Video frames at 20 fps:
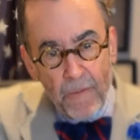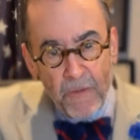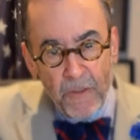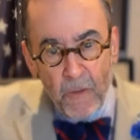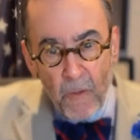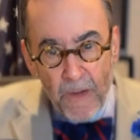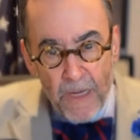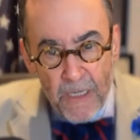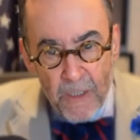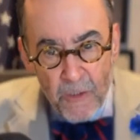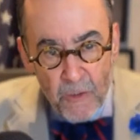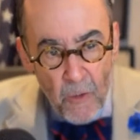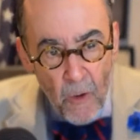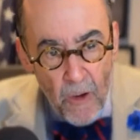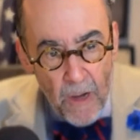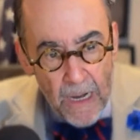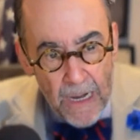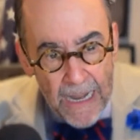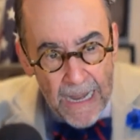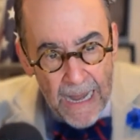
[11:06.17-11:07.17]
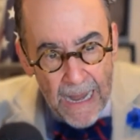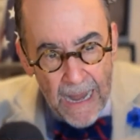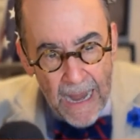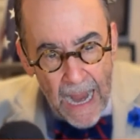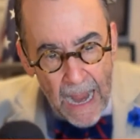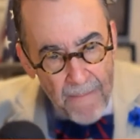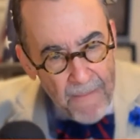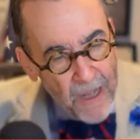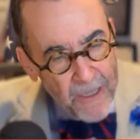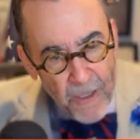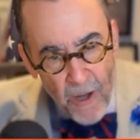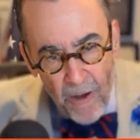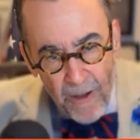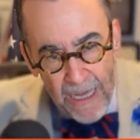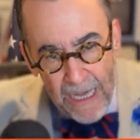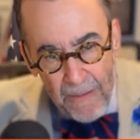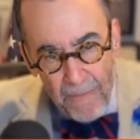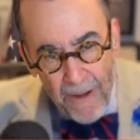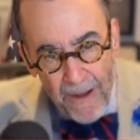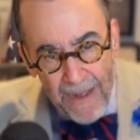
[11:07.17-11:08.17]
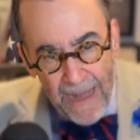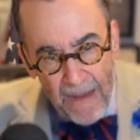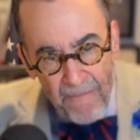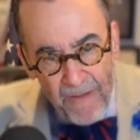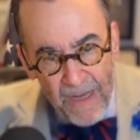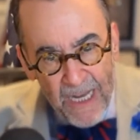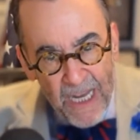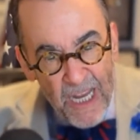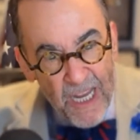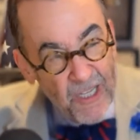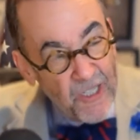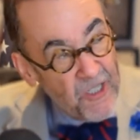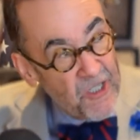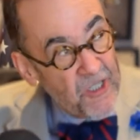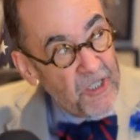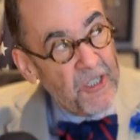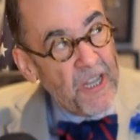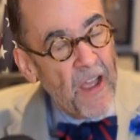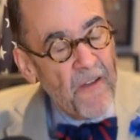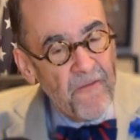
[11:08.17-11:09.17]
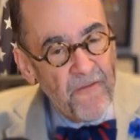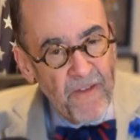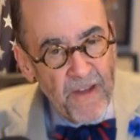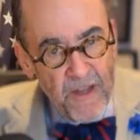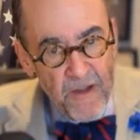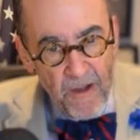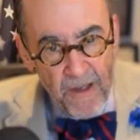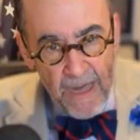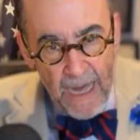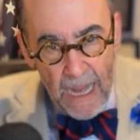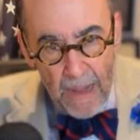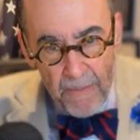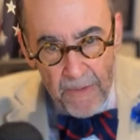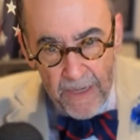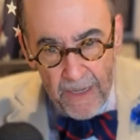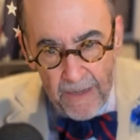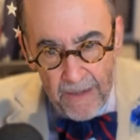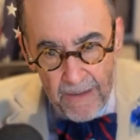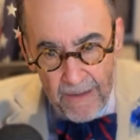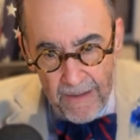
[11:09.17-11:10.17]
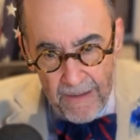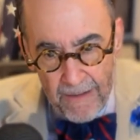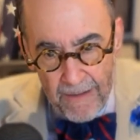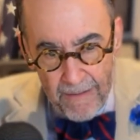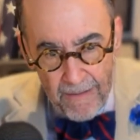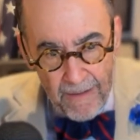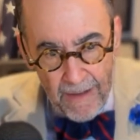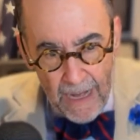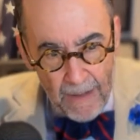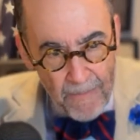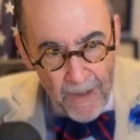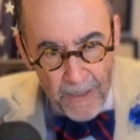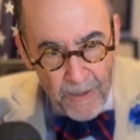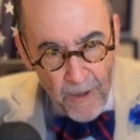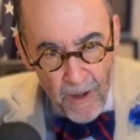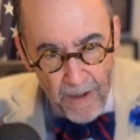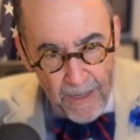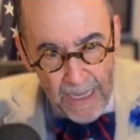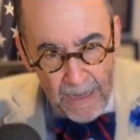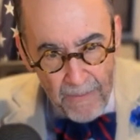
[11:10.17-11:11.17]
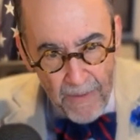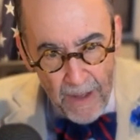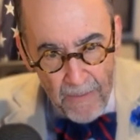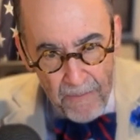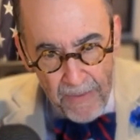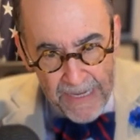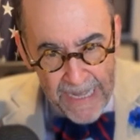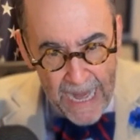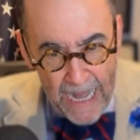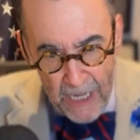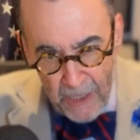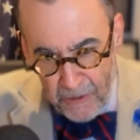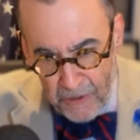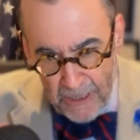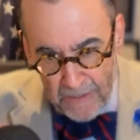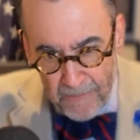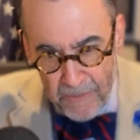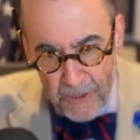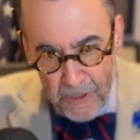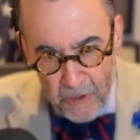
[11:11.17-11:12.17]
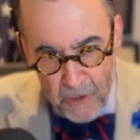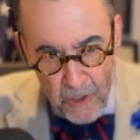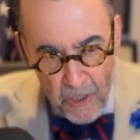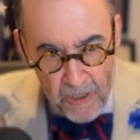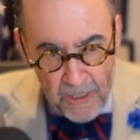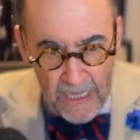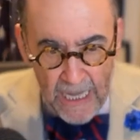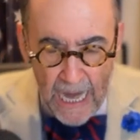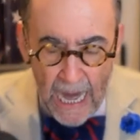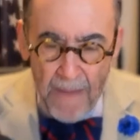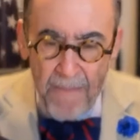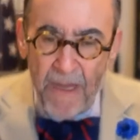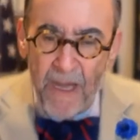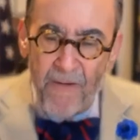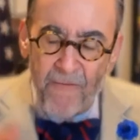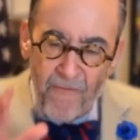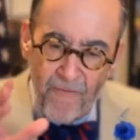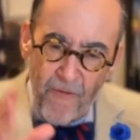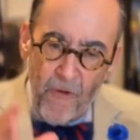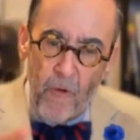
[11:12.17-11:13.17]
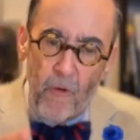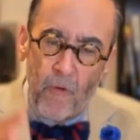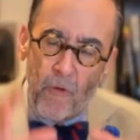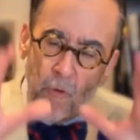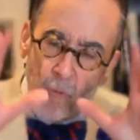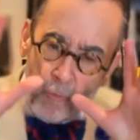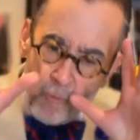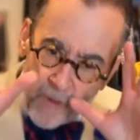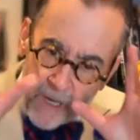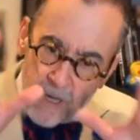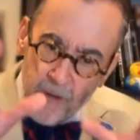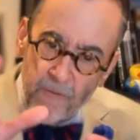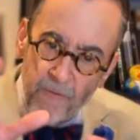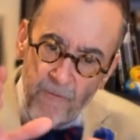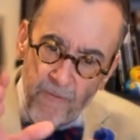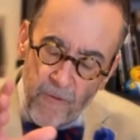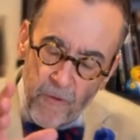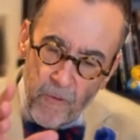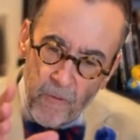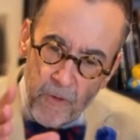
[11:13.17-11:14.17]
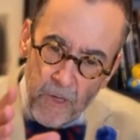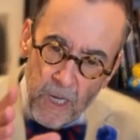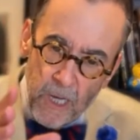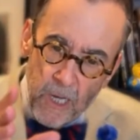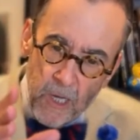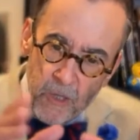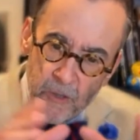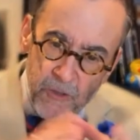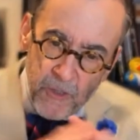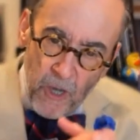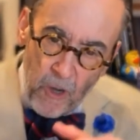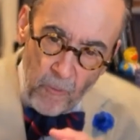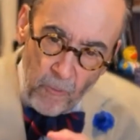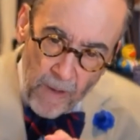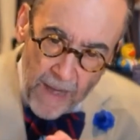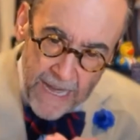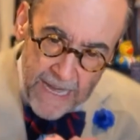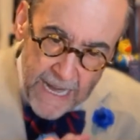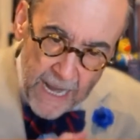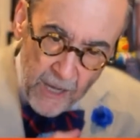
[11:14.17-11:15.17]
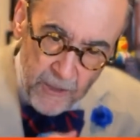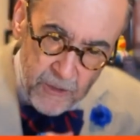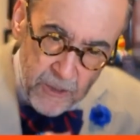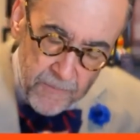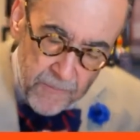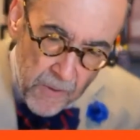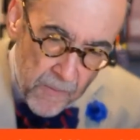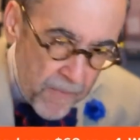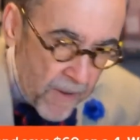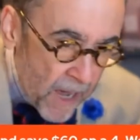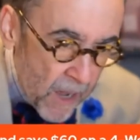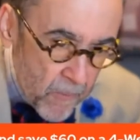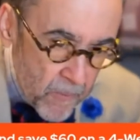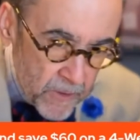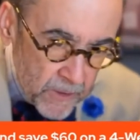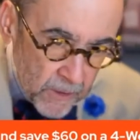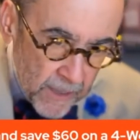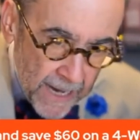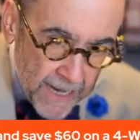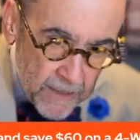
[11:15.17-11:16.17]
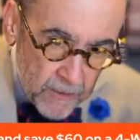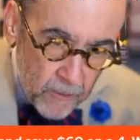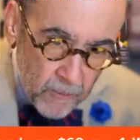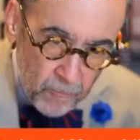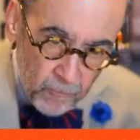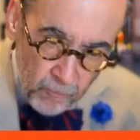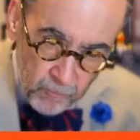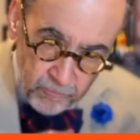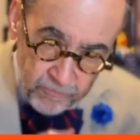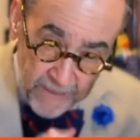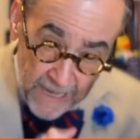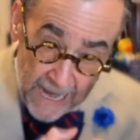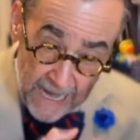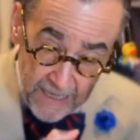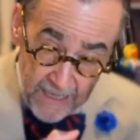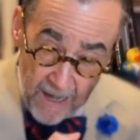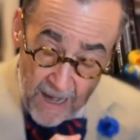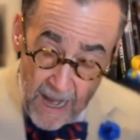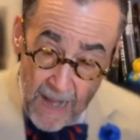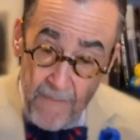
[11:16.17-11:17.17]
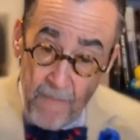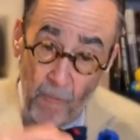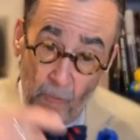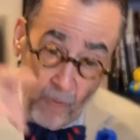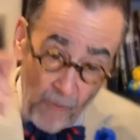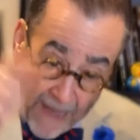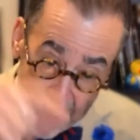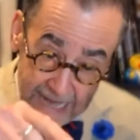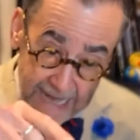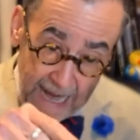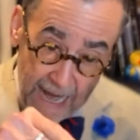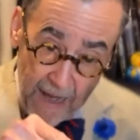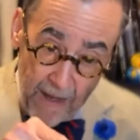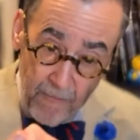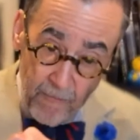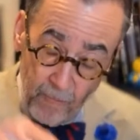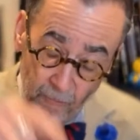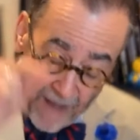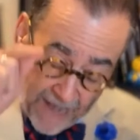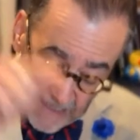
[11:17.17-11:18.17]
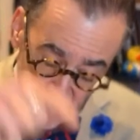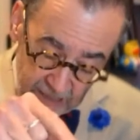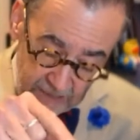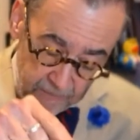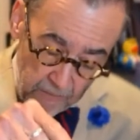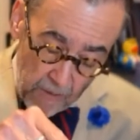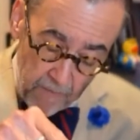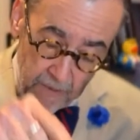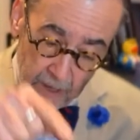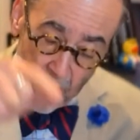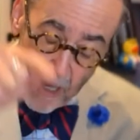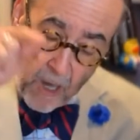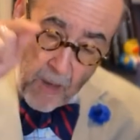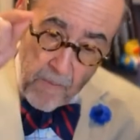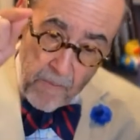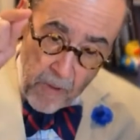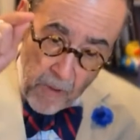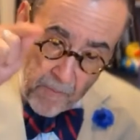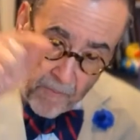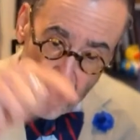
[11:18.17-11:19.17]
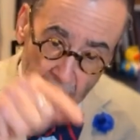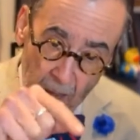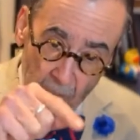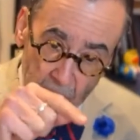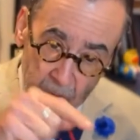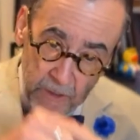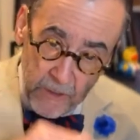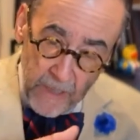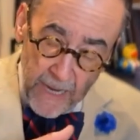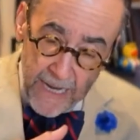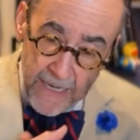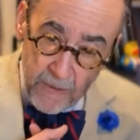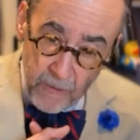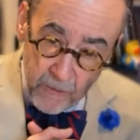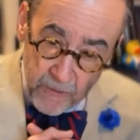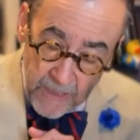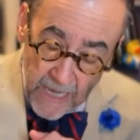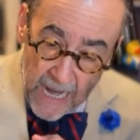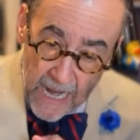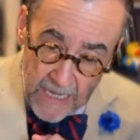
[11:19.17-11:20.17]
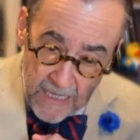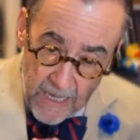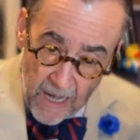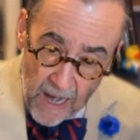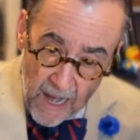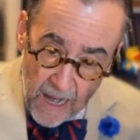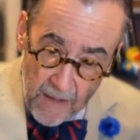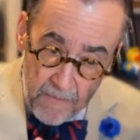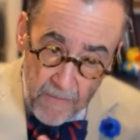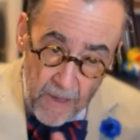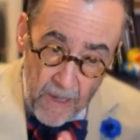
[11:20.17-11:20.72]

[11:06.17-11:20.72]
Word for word: to any store? I'm not talking about having stuff in your cabinet. I'm not talking about banana chips and jerky. I mean food, real food. So go right now to preparewithlionel.com right now, right this moment, preparewithlionel.com,